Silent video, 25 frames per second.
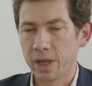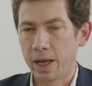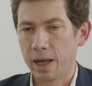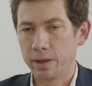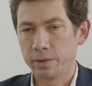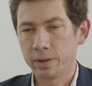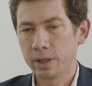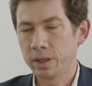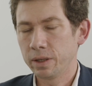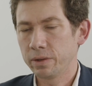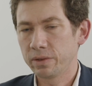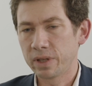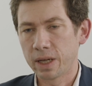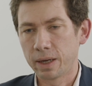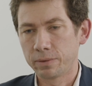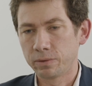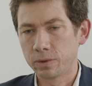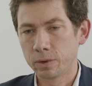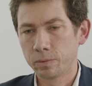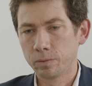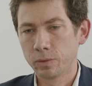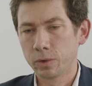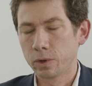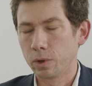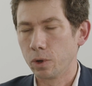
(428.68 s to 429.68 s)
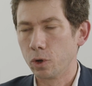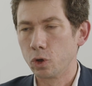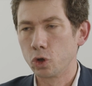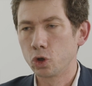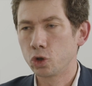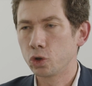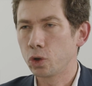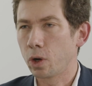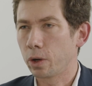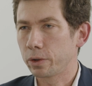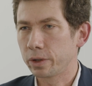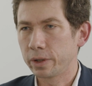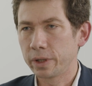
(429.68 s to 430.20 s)
I think that
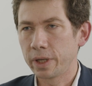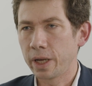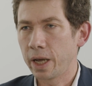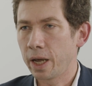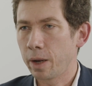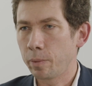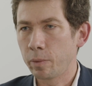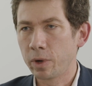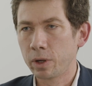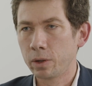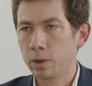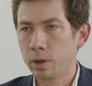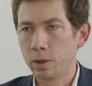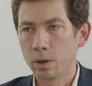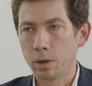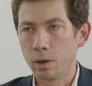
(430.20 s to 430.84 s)
short-term,